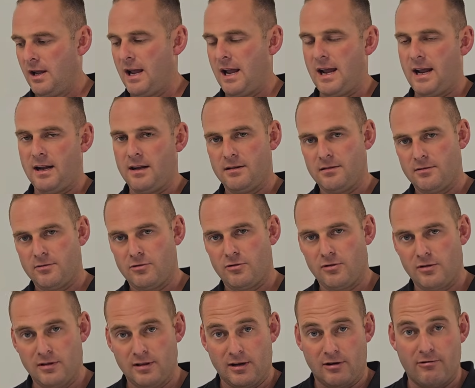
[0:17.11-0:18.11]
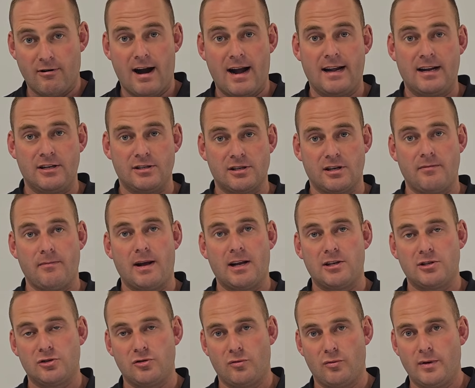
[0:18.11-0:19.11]
and the grading, so
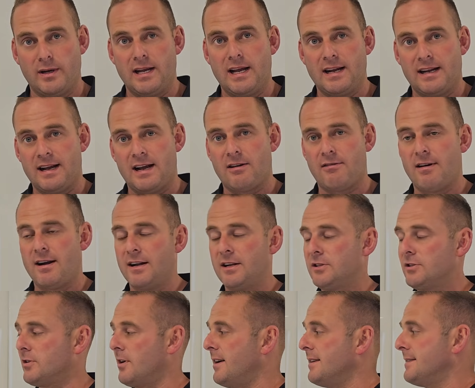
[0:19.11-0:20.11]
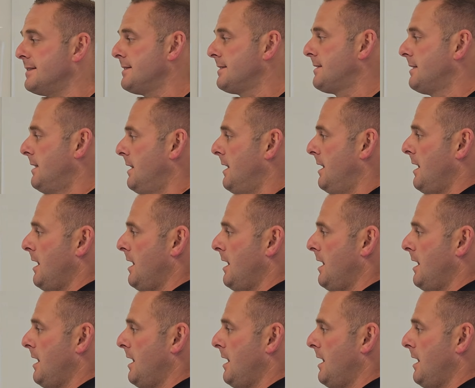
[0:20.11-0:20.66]
making sure we hit our grading sizes.